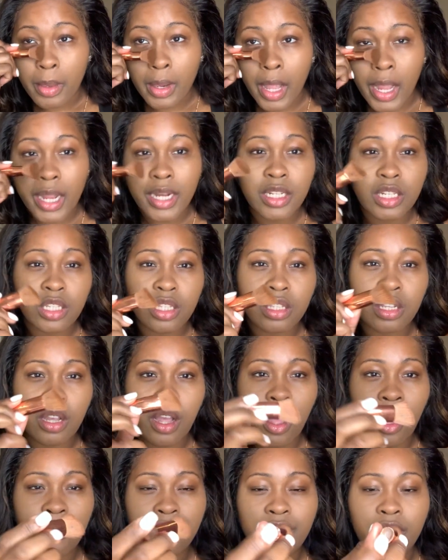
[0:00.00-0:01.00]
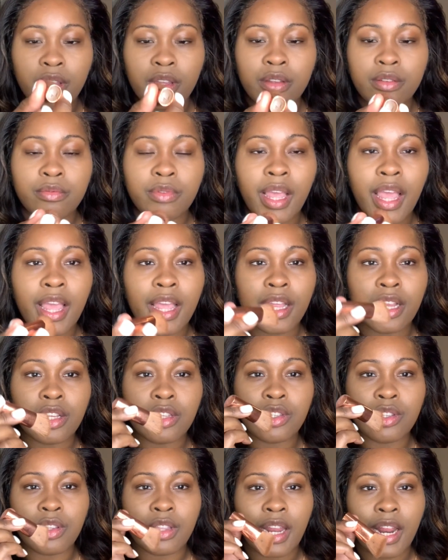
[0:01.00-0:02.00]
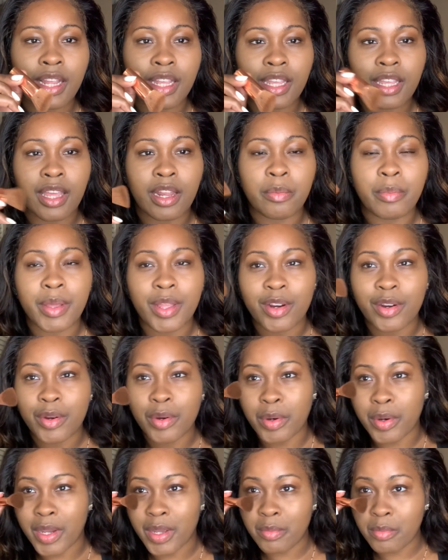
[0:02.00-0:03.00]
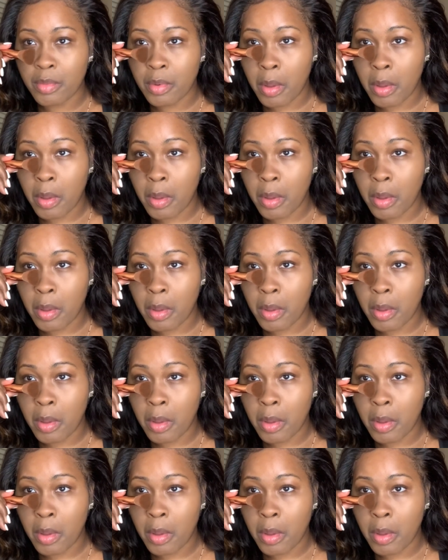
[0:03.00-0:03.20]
I just took off the end so that I could get a better grip.